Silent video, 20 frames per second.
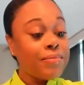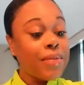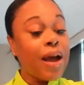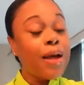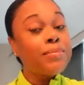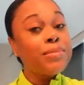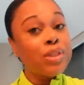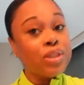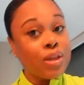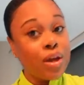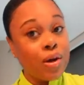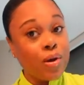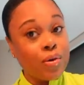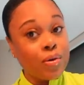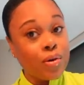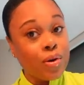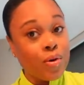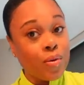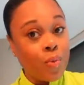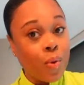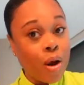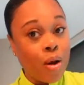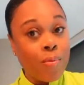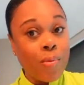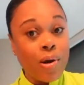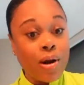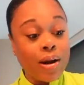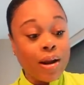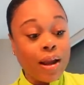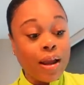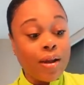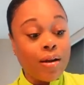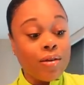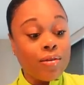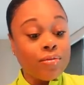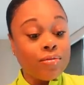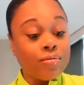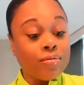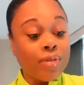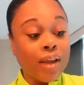I'm sold on Walmart now.
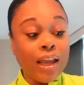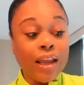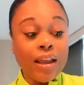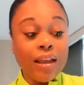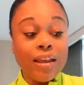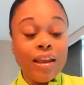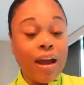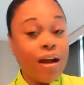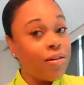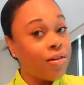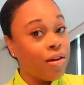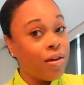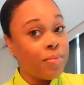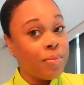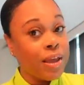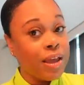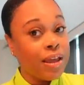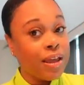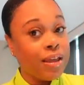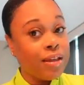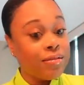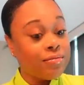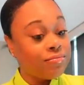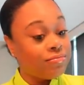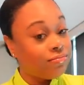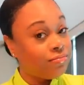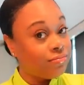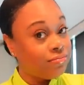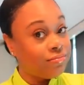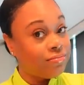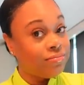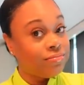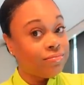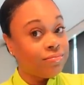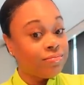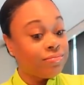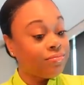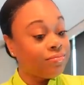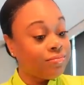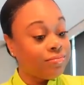And y'all know me.
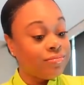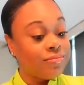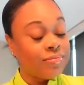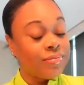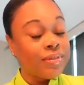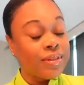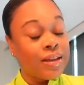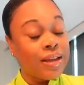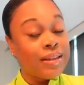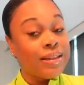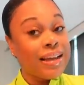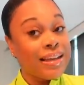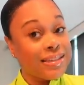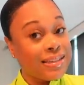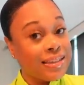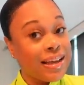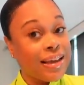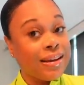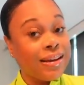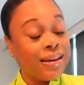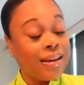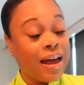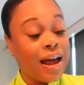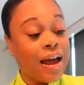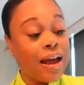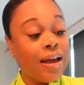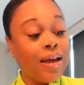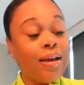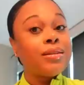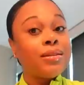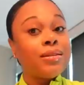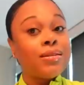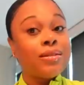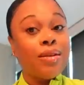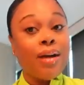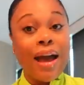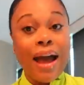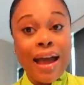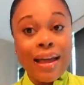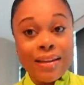That's saying a lot.
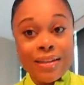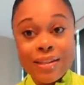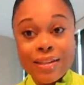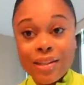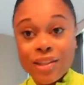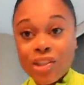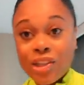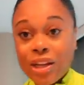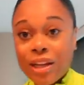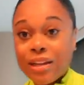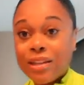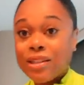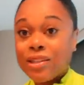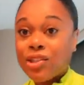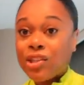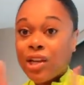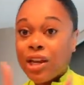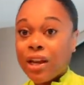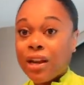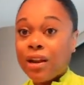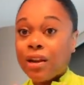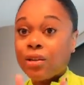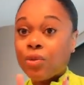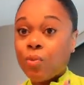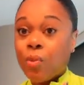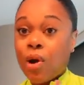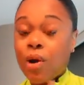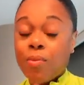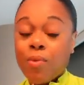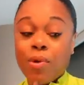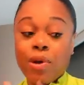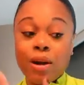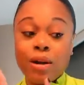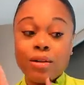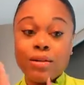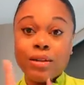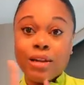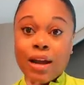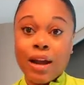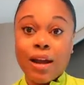So I highly suggest checking out the
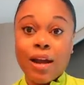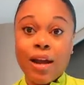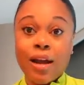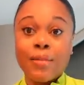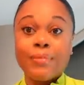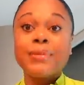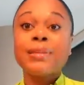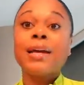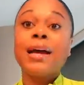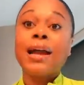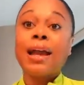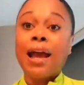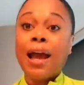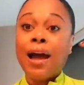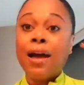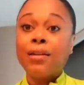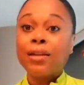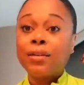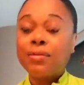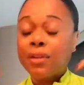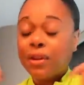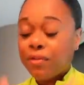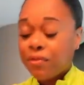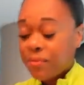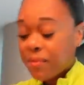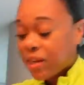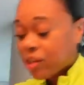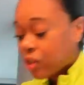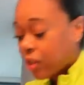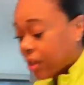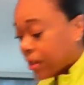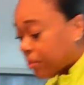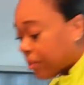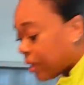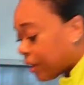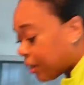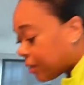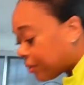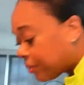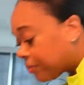walmart.com site. I'll leave the information link
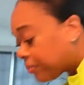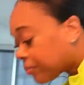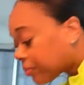below.